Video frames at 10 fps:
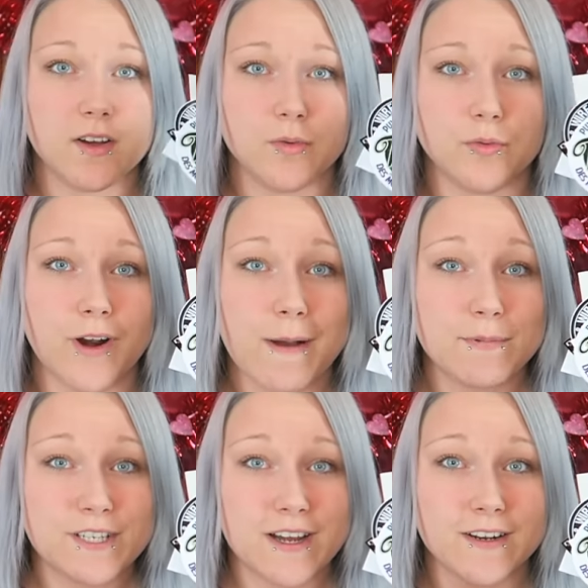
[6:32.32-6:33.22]
a
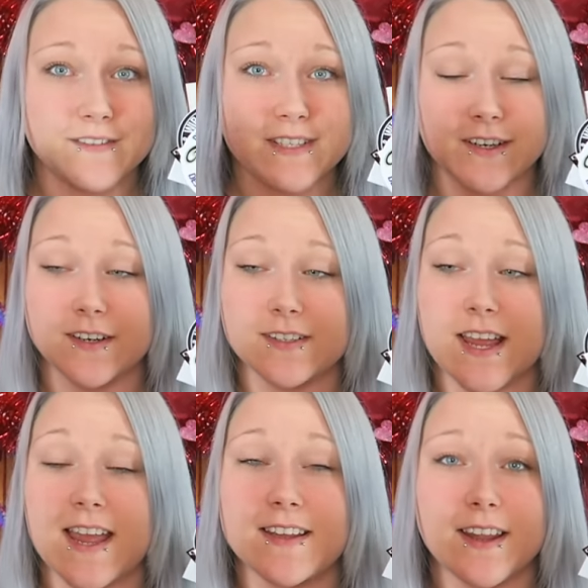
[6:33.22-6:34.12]
crap ton of stickers,
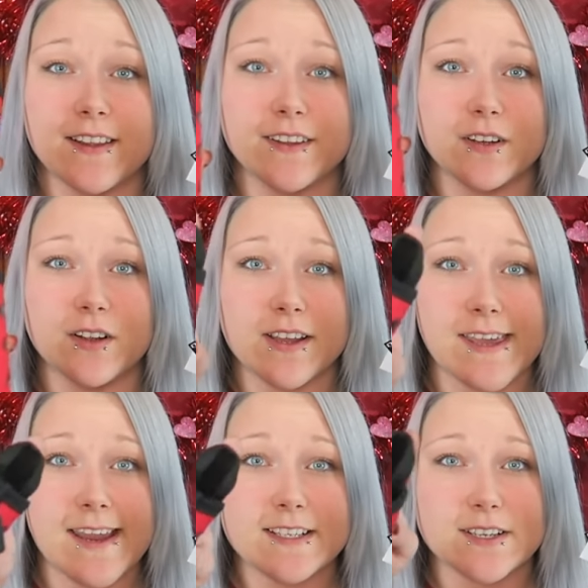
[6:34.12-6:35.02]
and a little
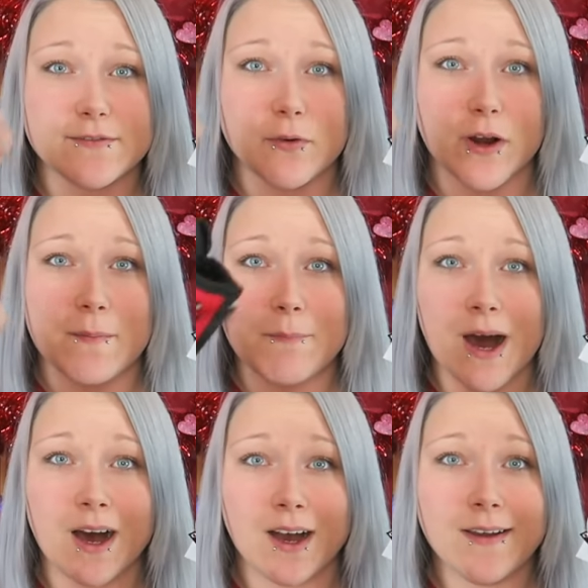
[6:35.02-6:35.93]
case for a
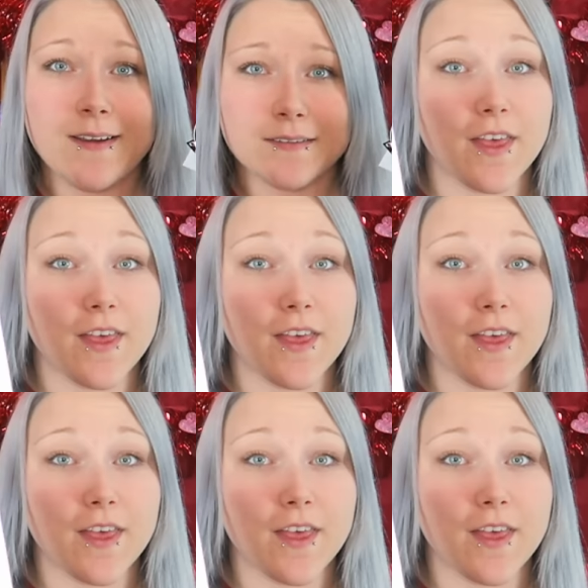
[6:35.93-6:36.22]
mod.